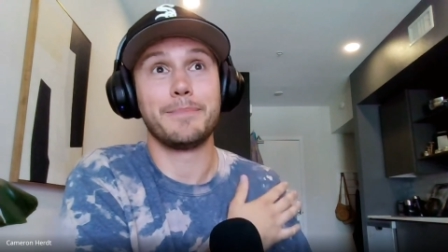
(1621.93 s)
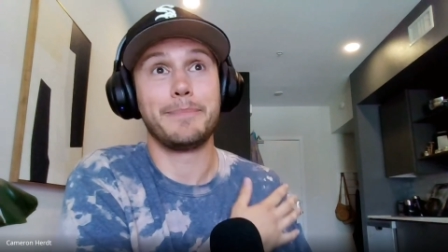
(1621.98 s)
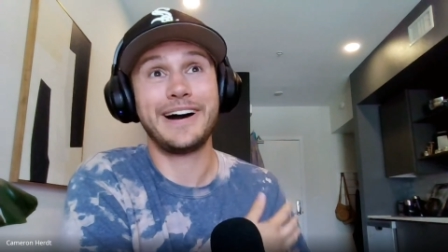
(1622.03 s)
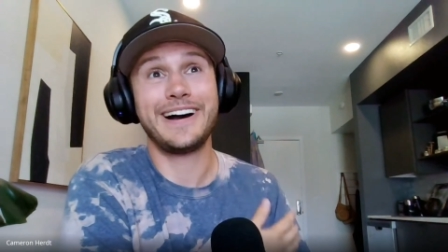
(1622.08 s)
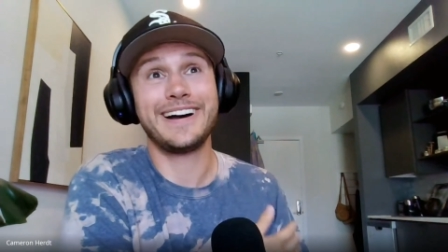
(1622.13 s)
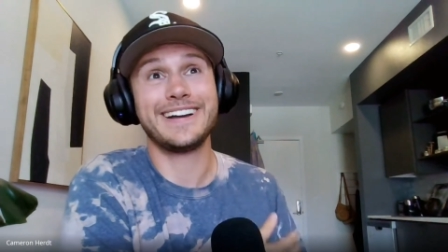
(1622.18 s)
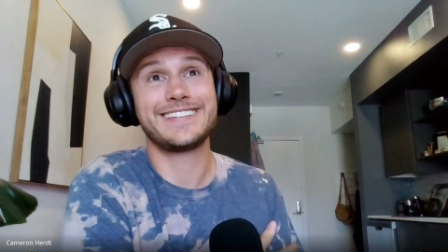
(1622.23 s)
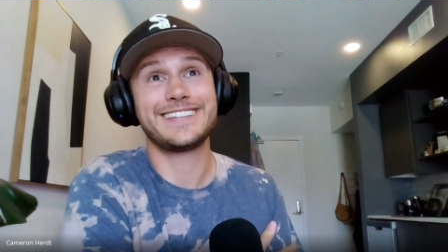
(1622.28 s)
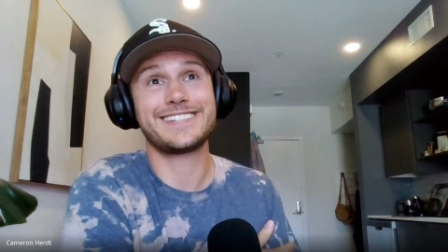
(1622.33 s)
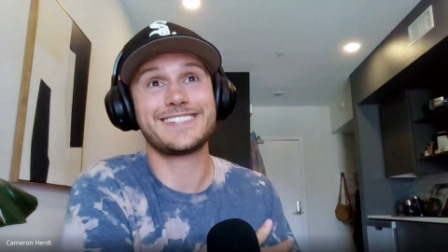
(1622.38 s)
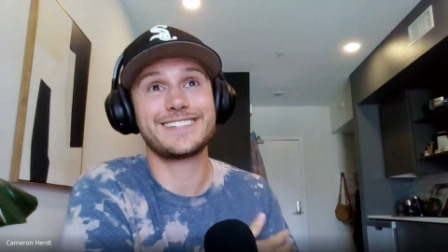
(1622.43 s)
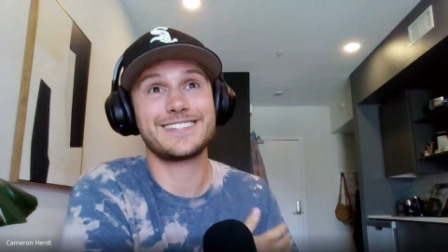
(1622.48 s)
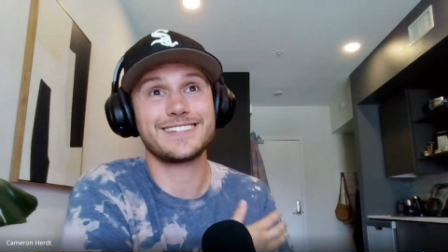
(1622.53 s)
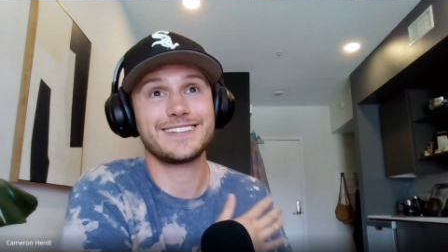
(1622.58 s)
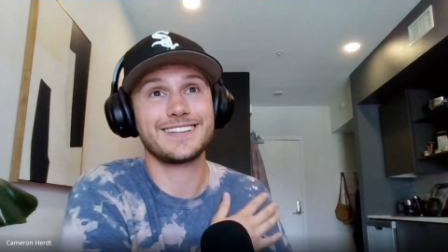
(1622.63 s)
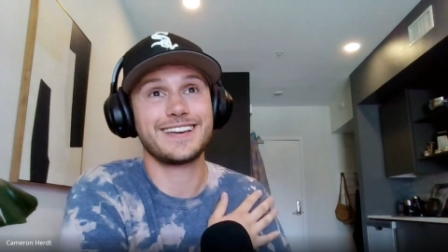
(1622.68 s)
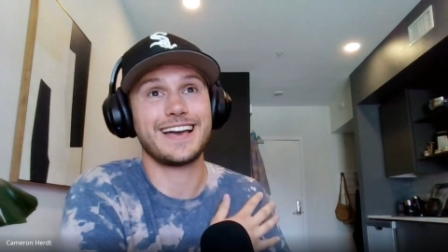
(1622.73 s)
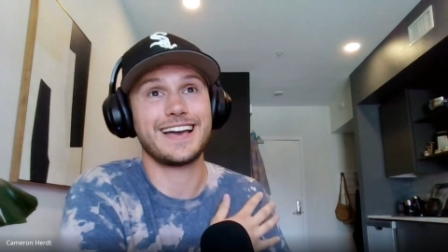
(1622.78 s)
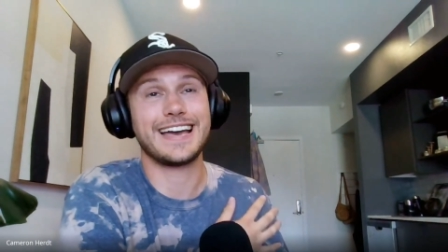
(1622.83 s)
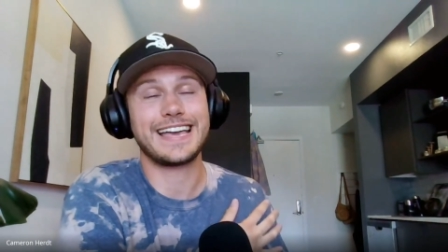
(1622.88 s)
But
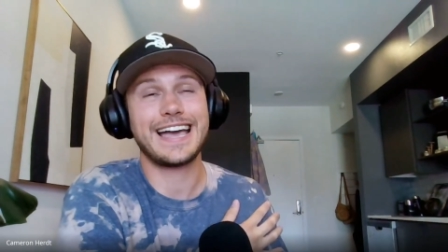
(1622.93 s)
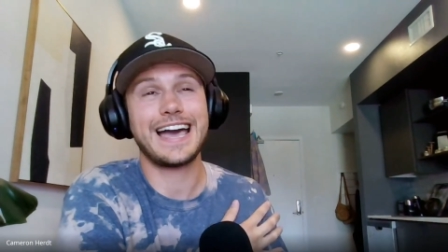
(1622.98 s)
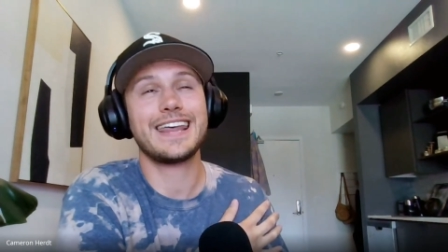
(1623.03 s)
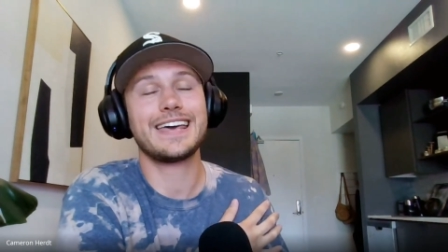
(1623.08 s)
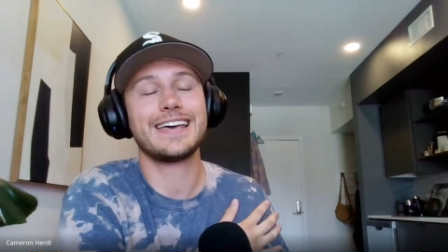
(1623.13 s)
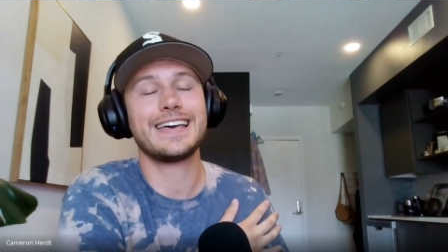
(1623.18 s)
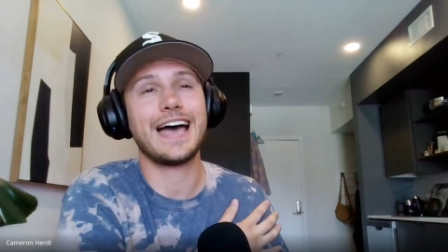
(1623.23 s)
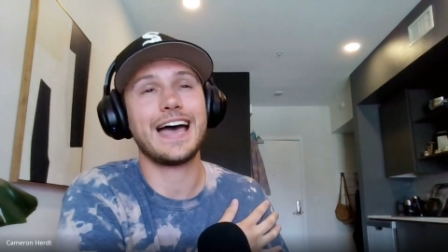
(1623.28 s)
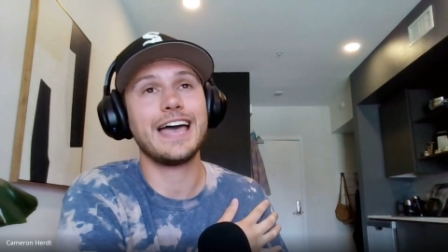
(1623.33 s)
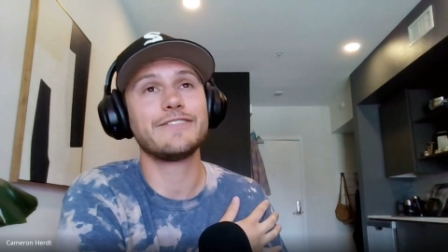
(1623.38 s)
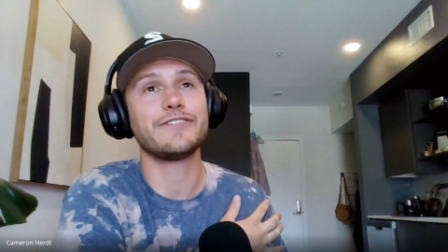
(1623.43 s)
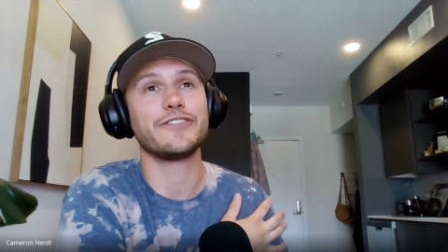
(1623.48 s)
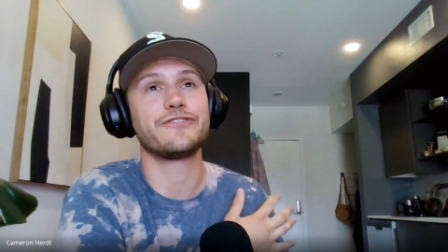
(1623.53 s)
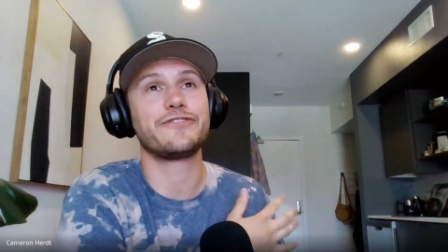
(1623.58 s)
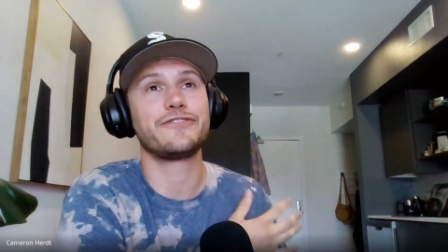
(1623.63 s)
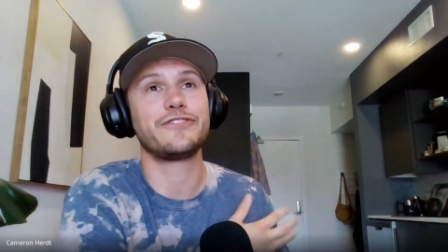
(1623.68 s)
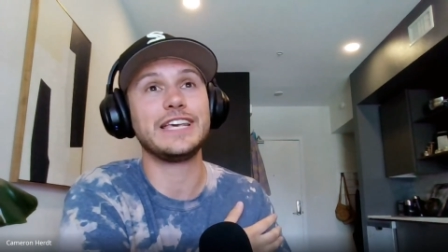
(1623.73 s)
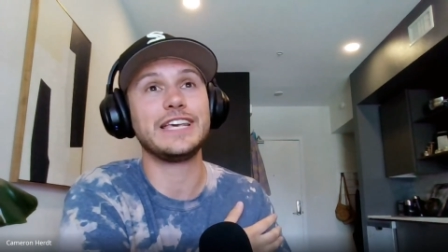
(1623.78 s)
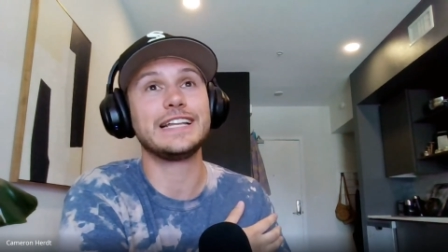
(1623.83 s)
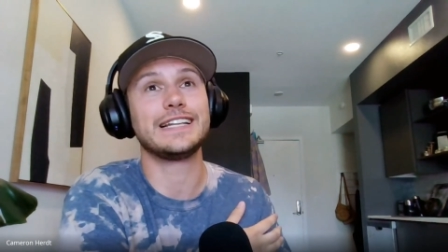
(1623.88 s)
I gotta. I have a
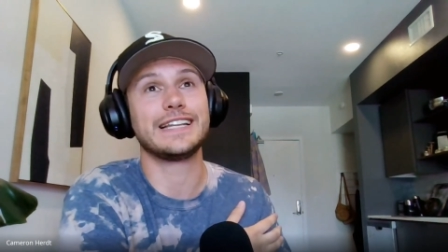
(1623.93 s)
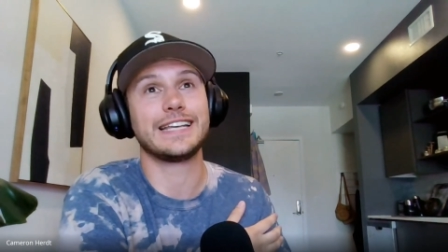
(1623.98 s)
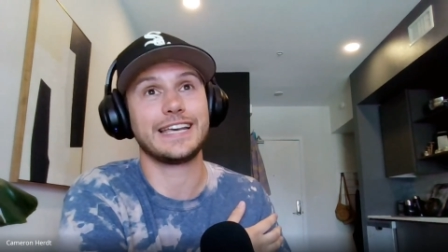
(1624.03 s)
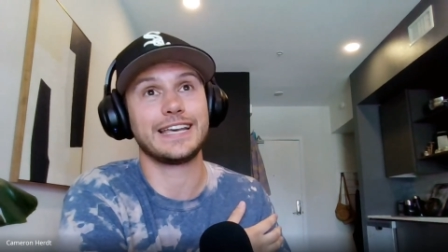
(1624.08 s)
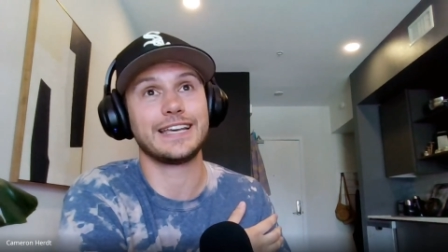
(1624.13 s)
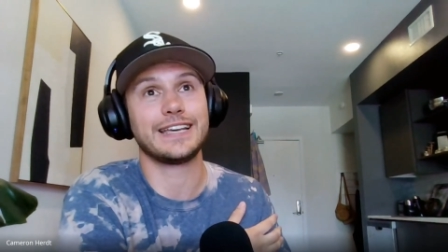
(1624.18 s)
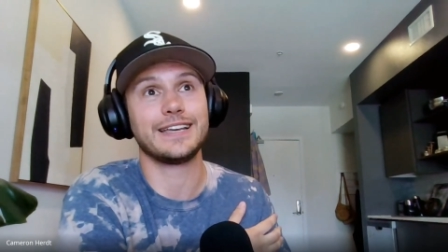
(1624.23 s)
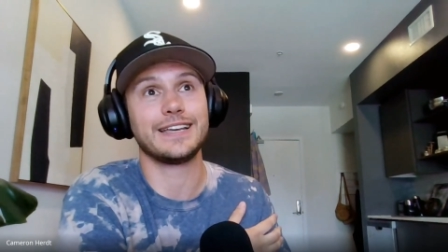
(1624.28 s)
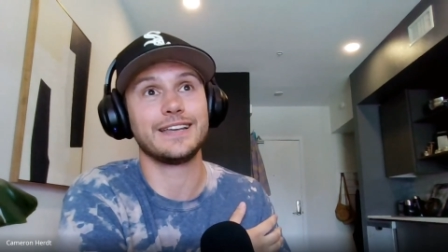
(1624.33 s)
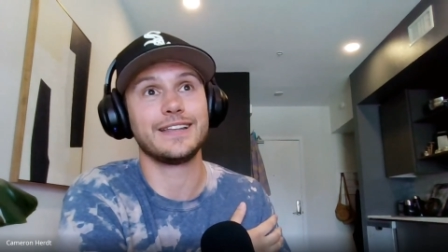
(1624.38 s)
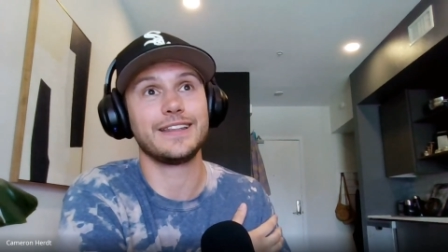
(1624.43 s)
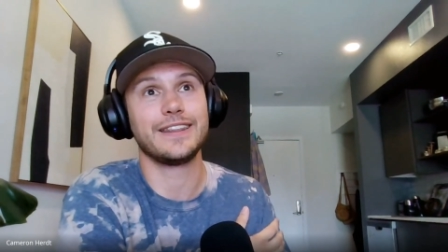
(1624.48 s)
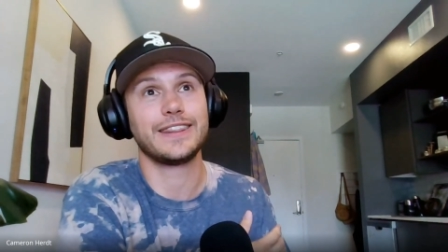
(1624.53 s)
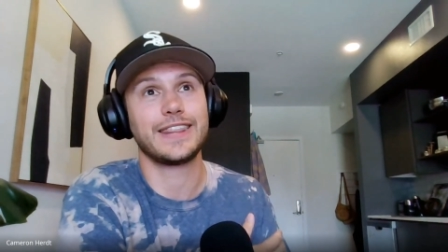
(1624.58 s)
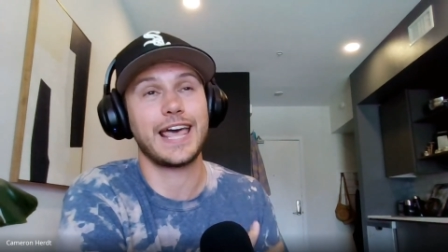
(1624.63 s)
feeling